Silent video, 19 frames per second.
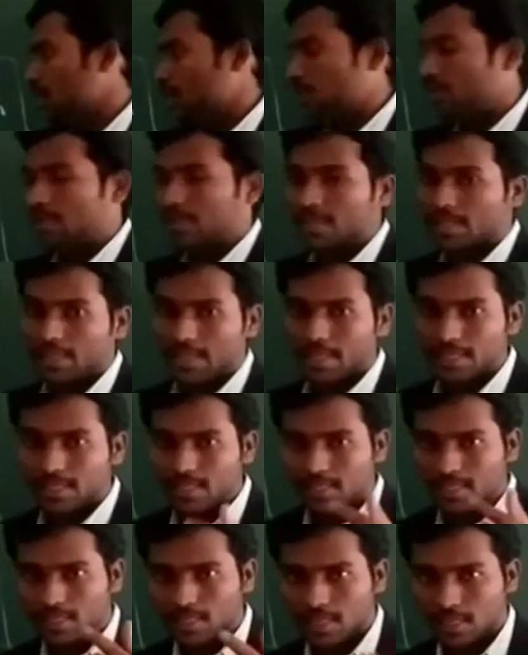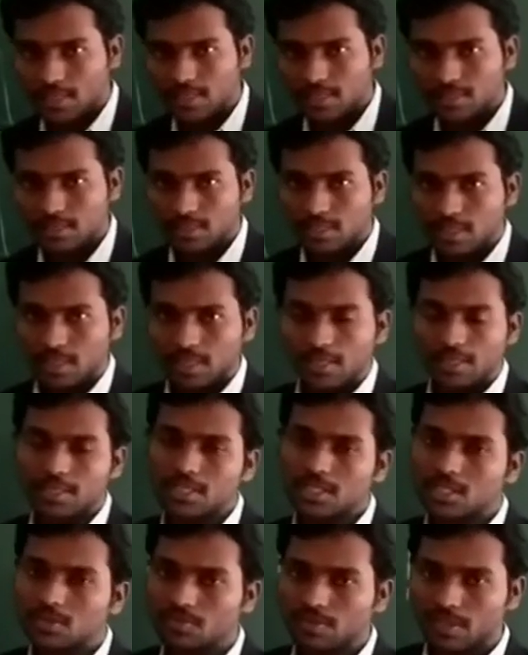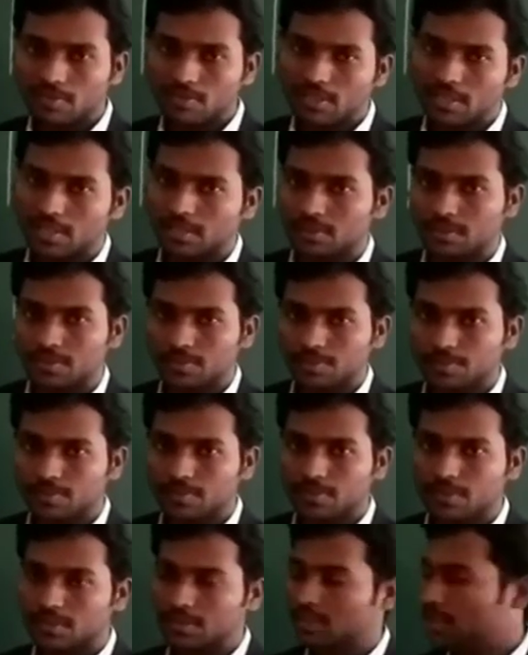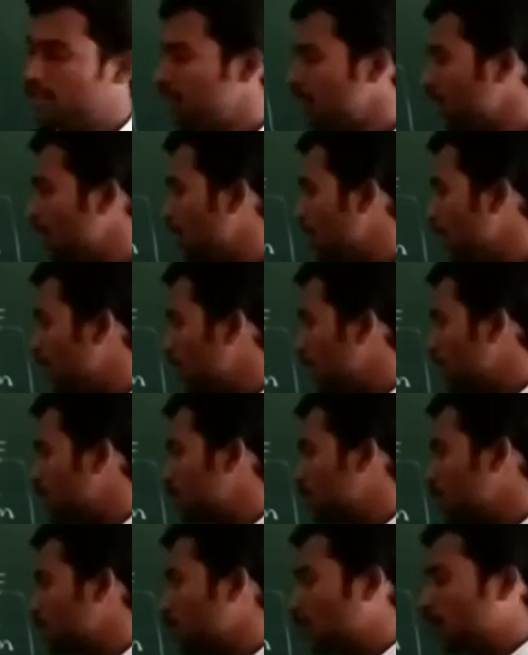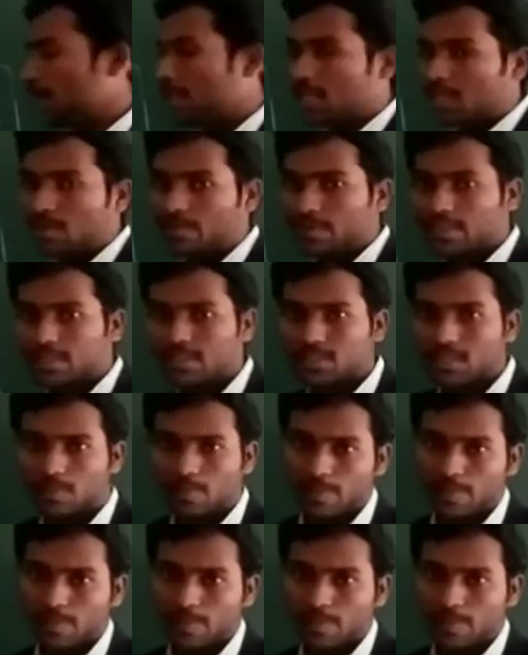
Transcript: When the radiation has least wavelength, then its momentum is